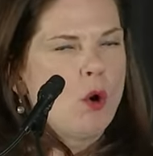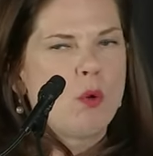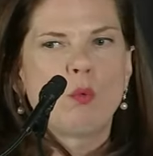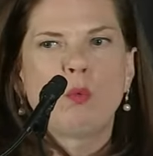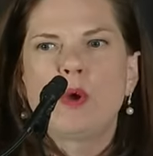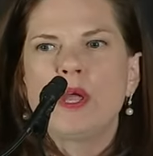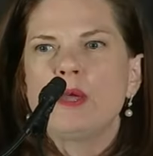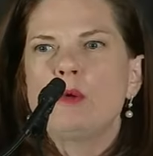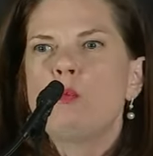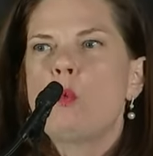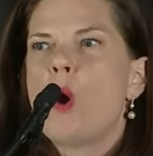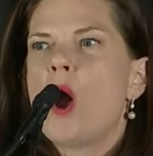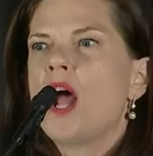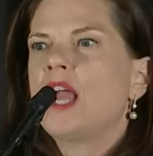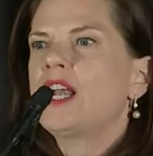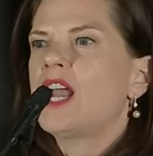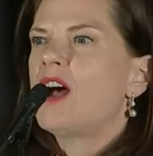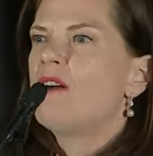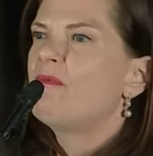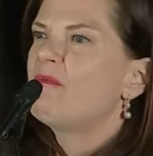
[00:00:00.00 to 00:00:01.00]
we
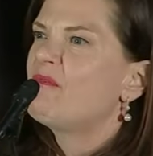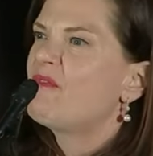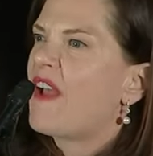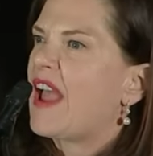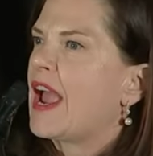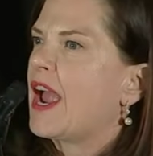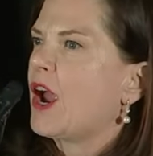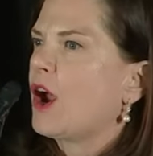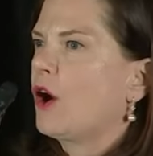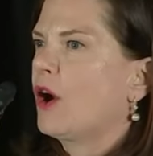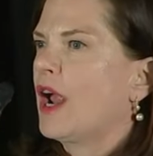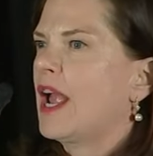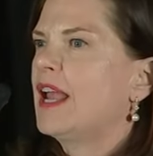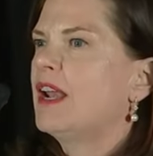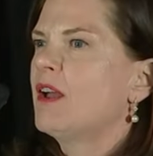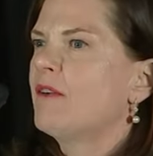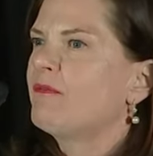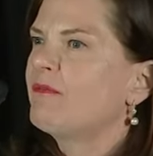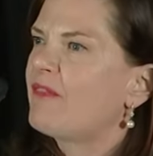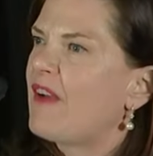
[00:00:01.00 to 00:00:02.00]
want a fair
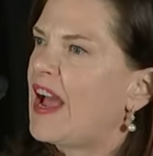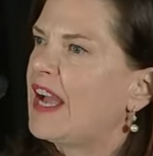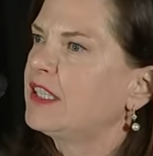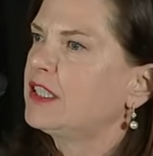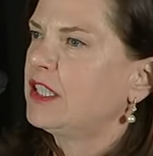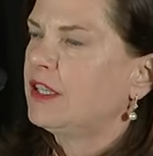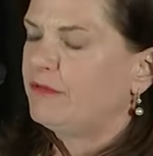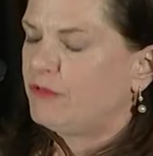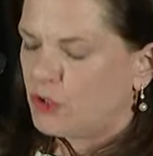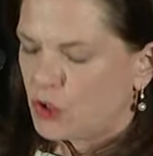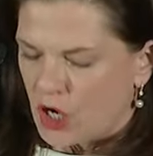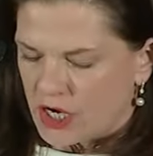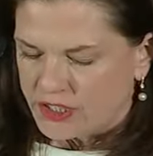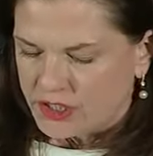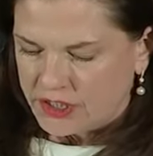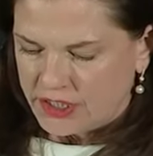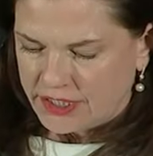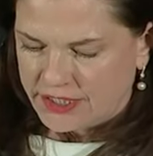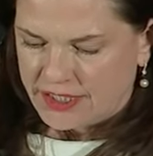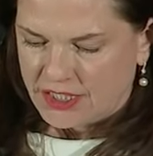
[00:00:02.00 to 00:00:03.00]
and effective
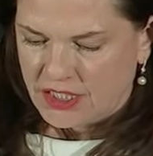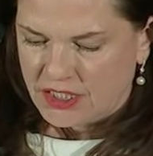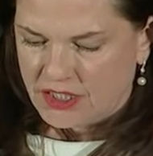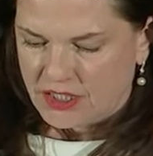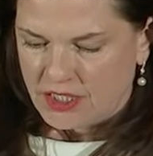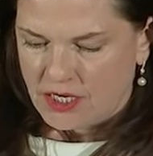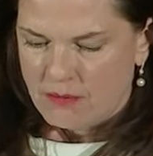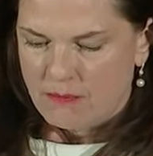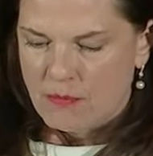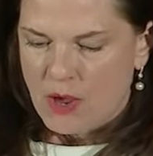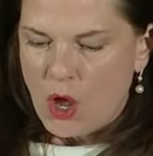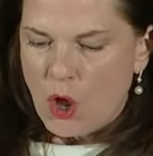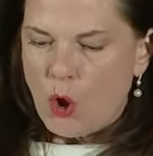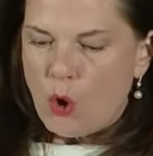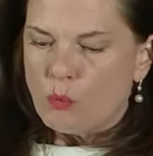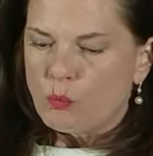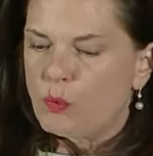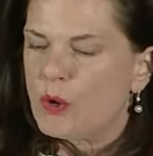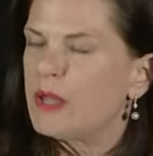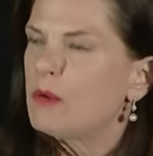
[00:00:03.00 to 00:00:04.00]
justice system.
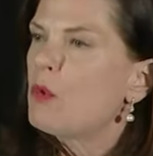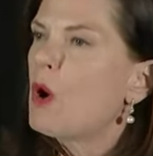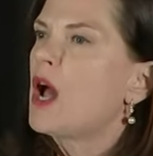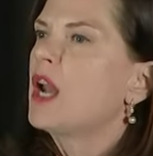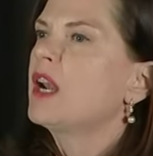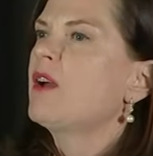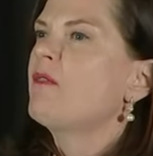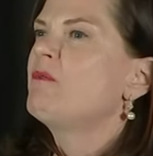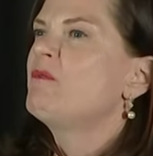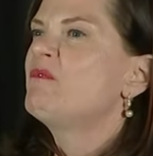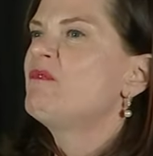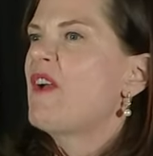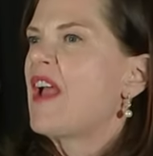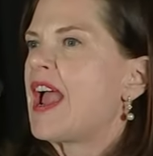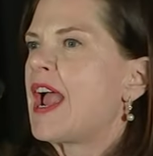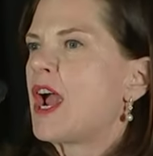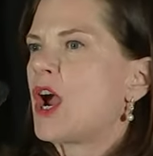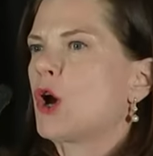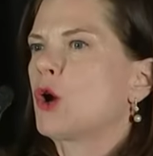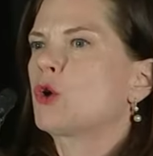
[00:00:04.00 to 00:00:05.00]
We want a
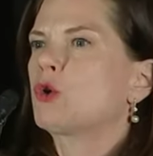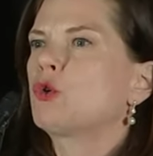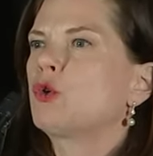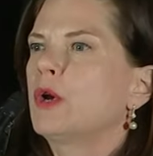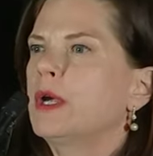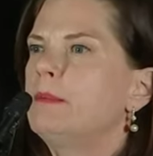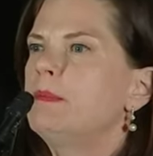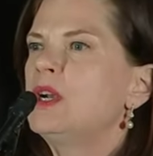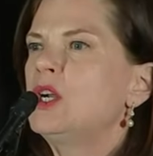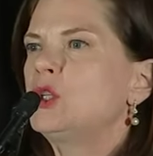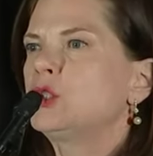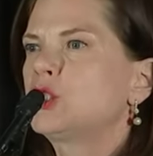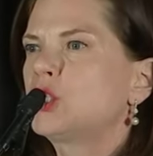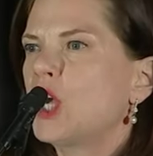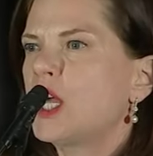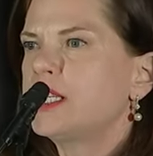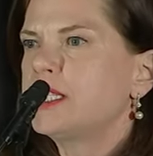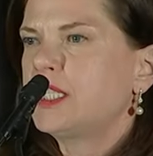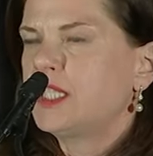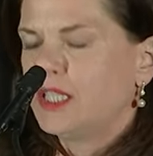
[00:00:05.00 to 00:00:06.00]
fair criminal
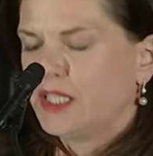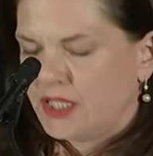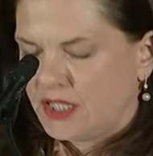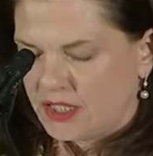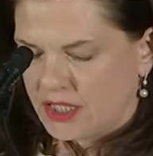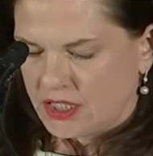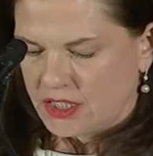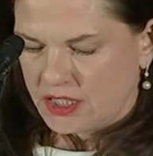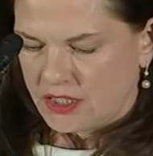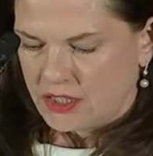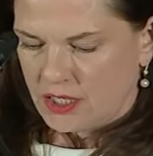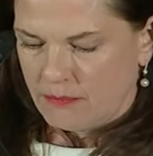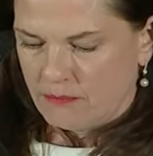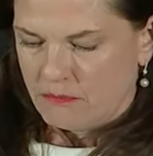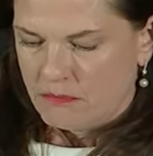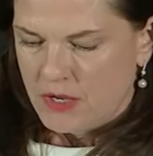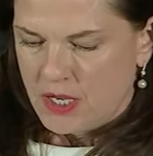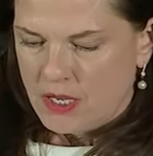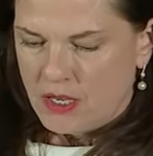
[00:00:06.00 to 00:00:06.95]
justice system.